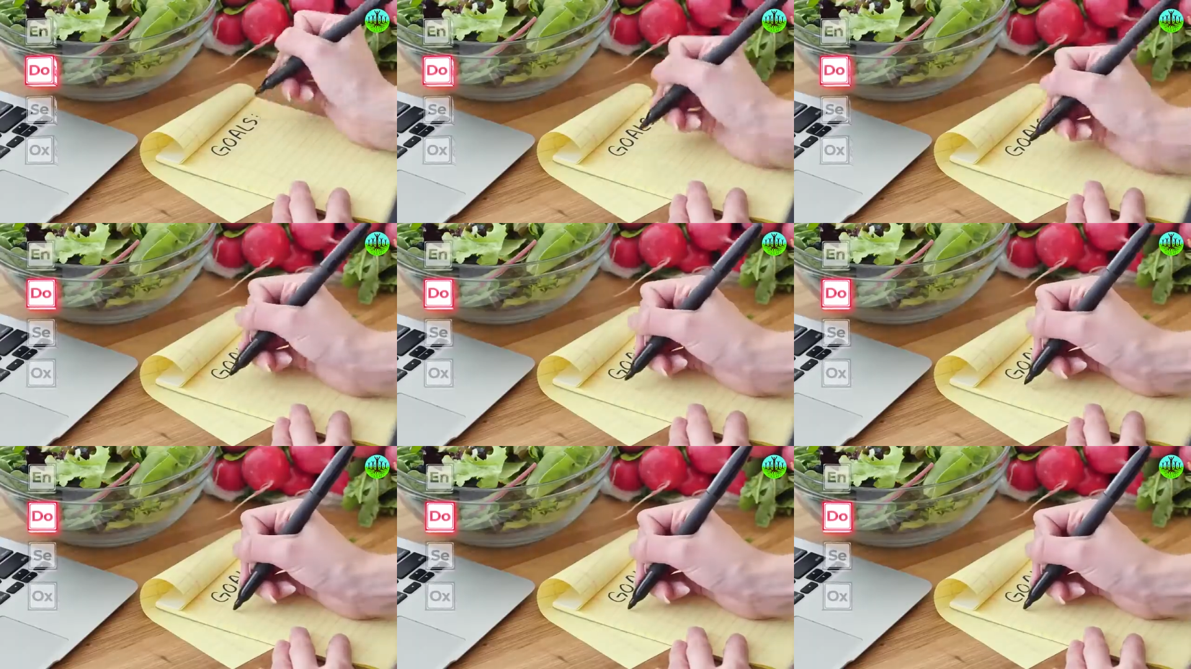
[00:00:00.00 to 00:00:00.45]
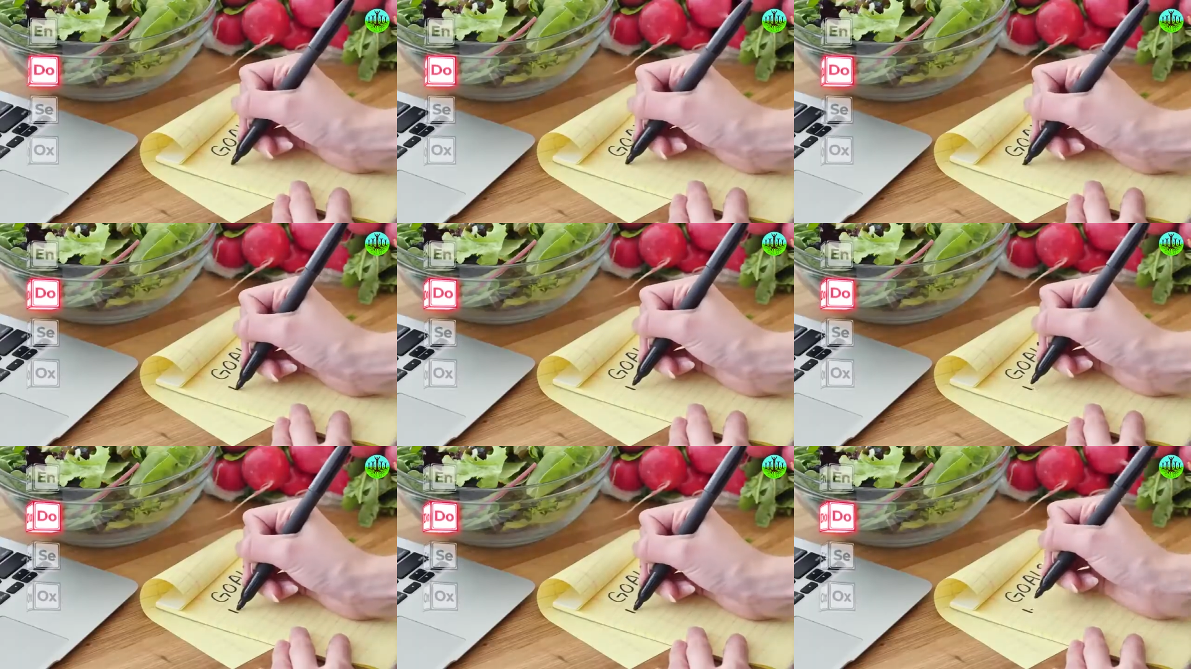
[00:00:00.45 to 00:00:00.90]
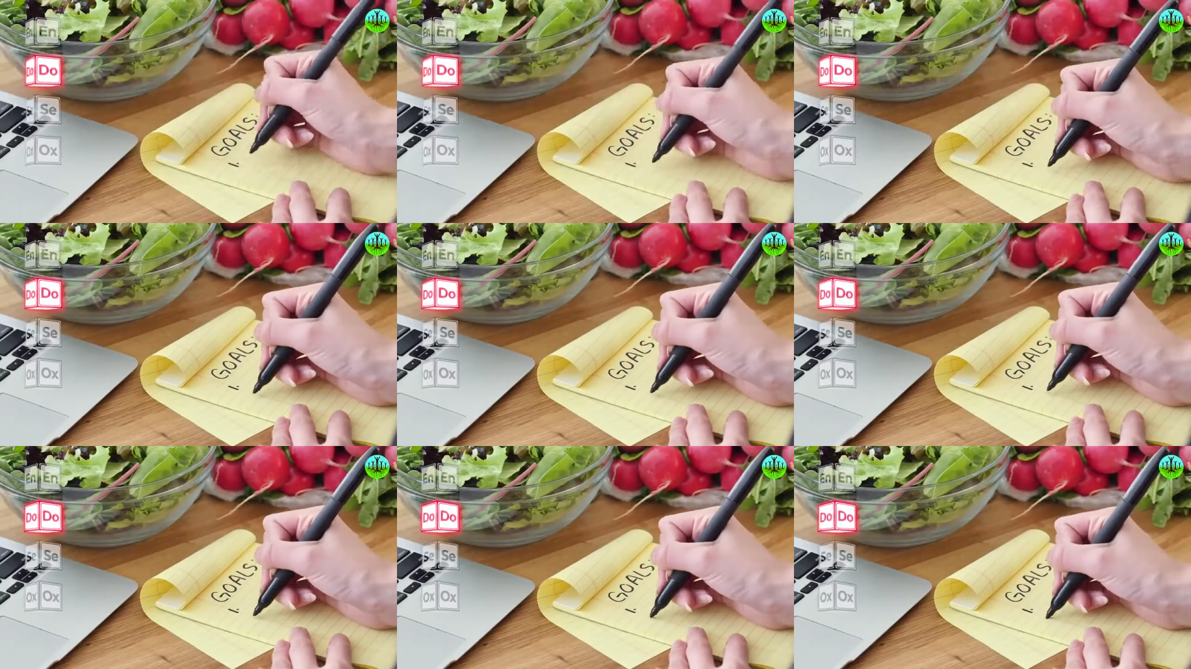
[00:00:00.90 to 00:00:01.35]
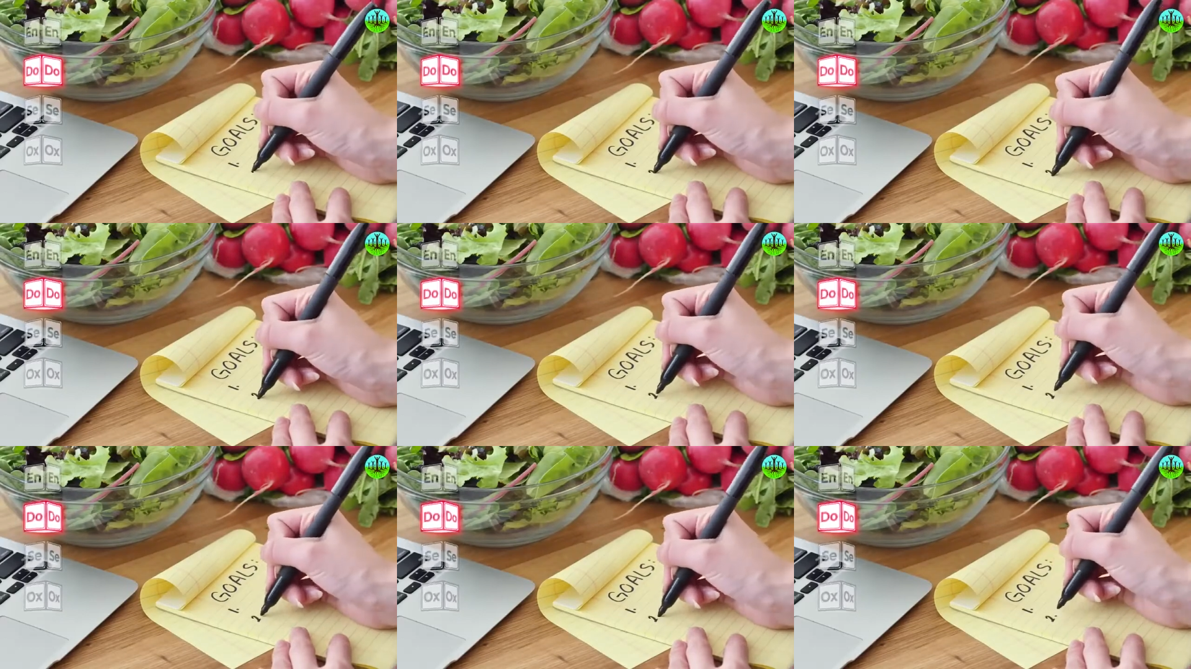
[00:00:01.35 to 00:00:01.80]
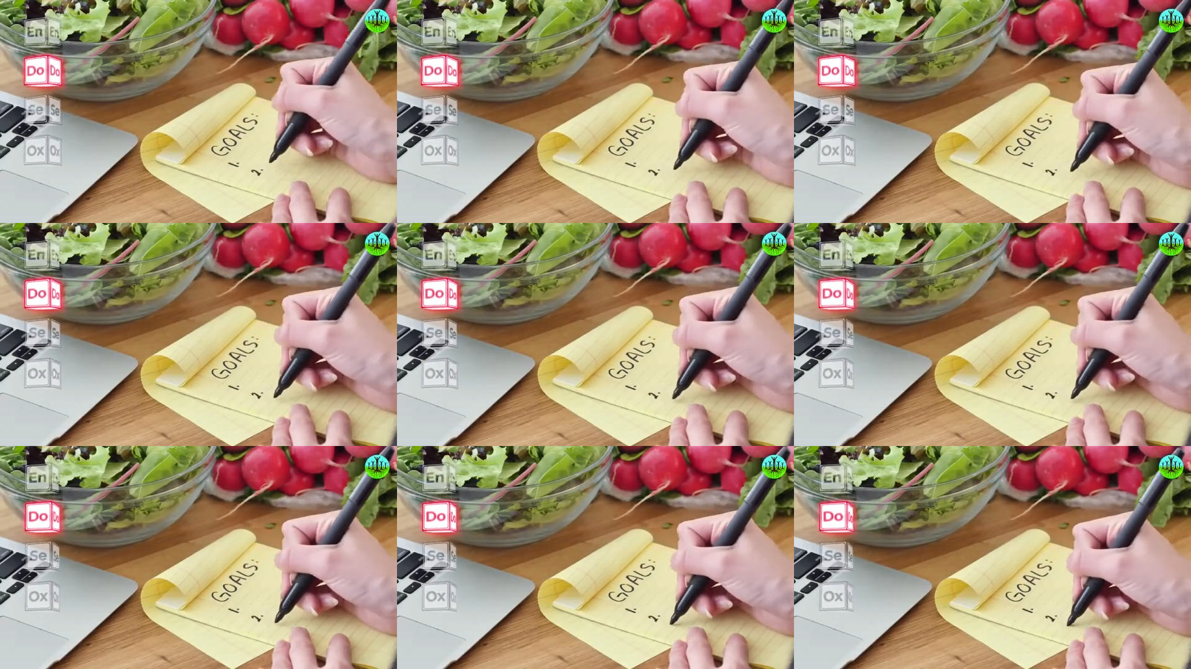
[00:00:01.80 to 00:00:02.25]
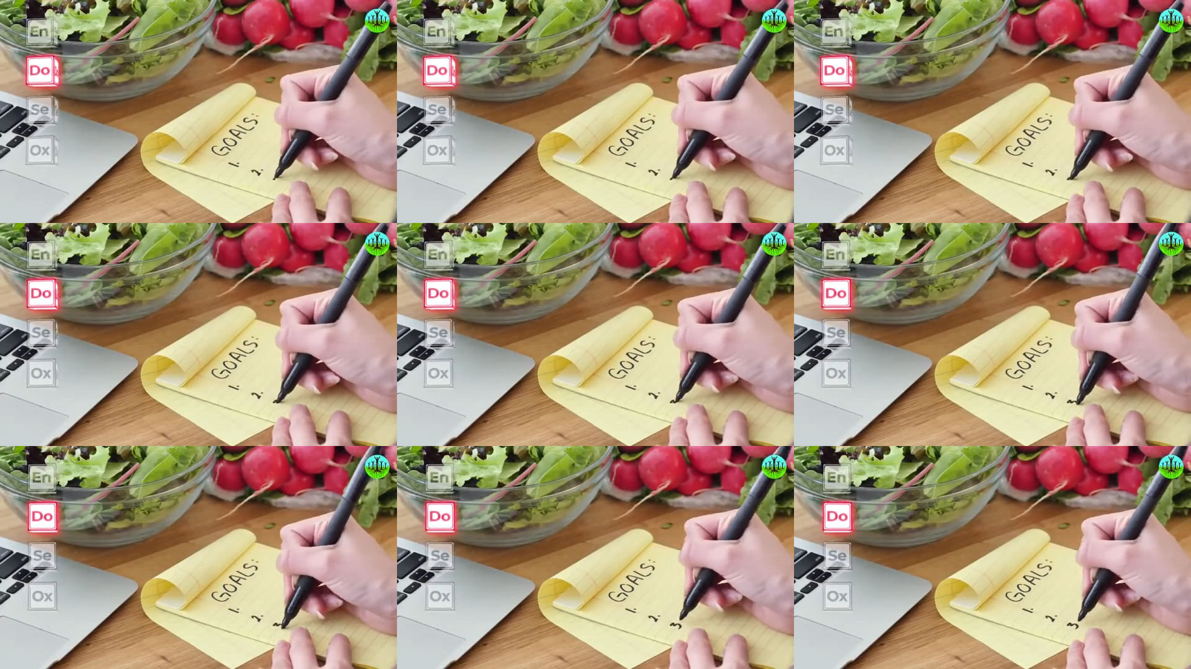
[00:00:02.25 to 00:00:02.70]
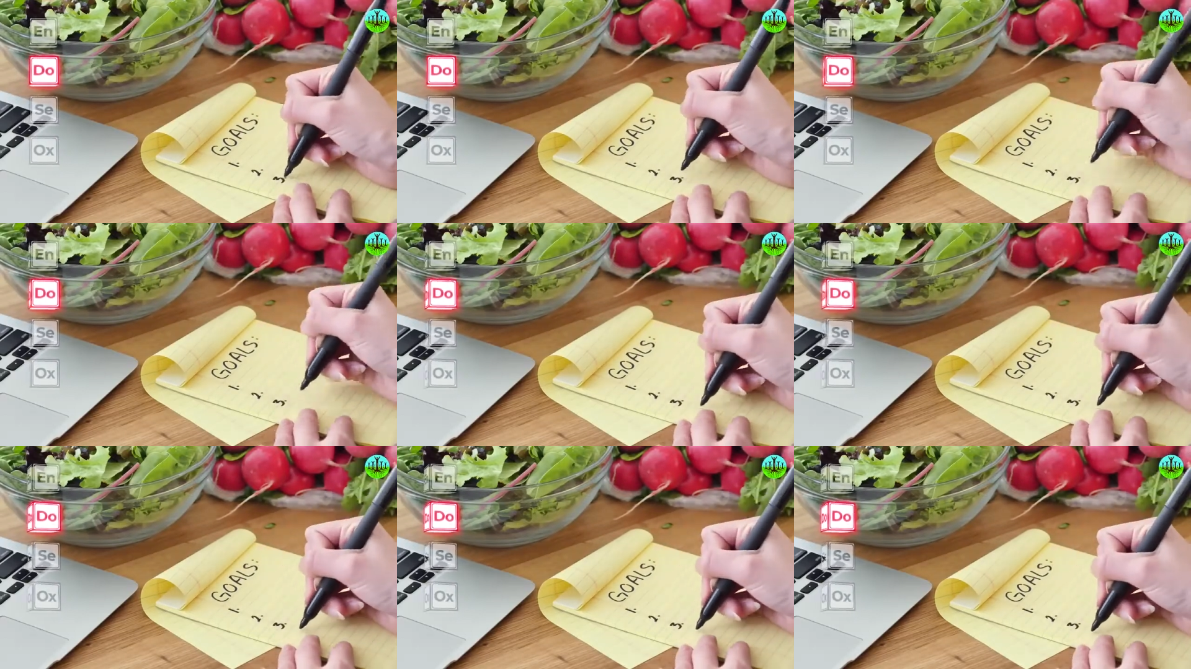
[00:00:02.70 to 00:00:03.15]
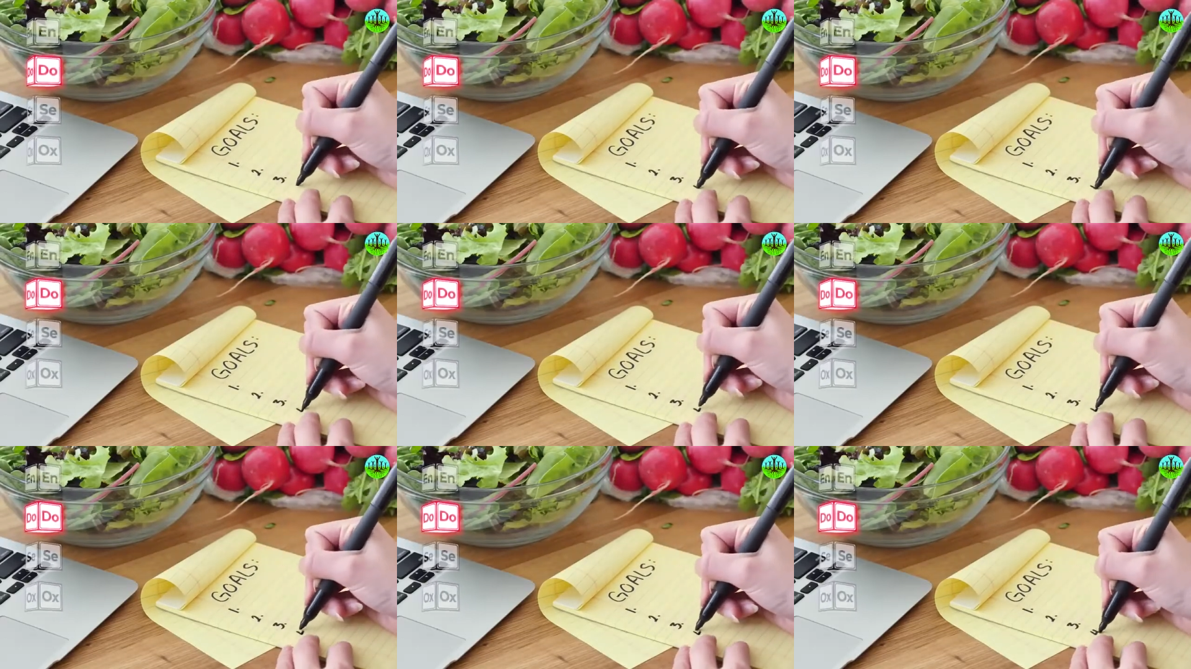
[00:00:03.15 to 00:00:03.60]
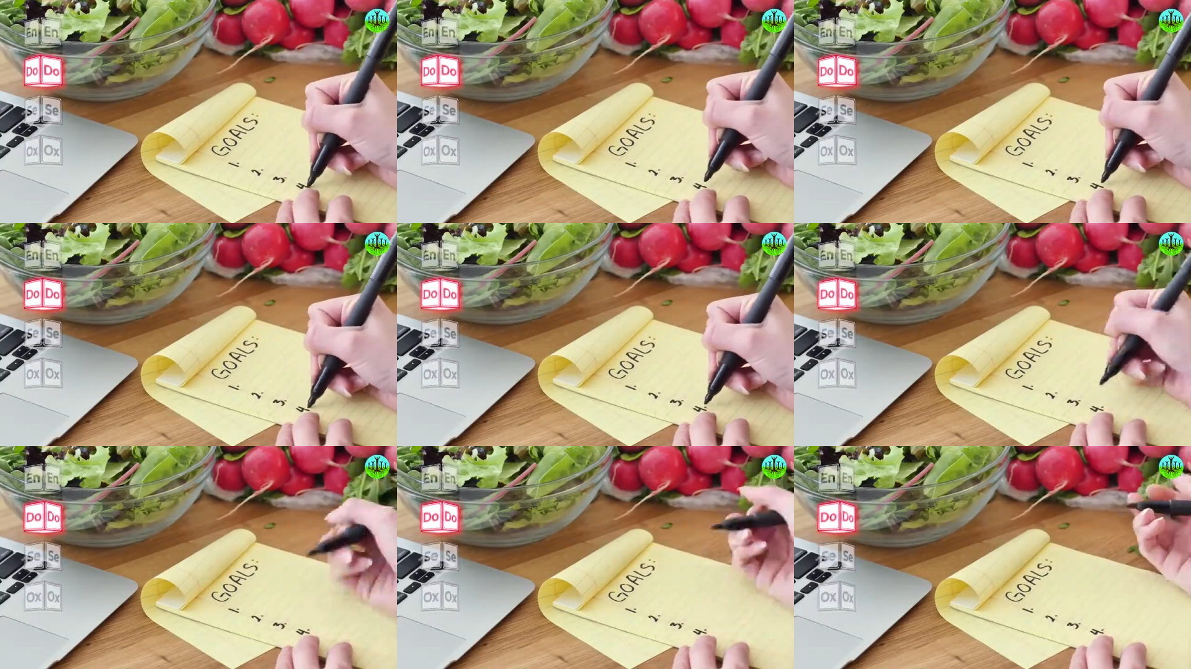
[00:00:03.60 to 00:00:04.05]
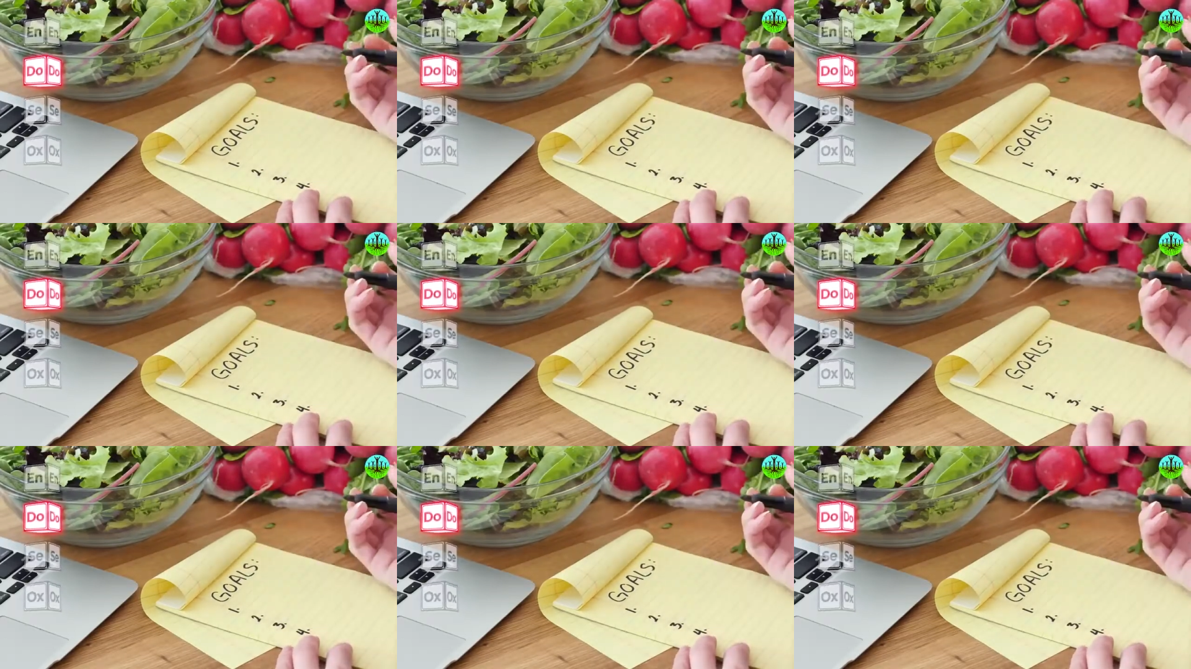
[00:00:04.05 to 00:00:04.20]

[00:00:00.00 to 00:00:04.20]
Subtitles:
No face is visible, so there are no lips to read.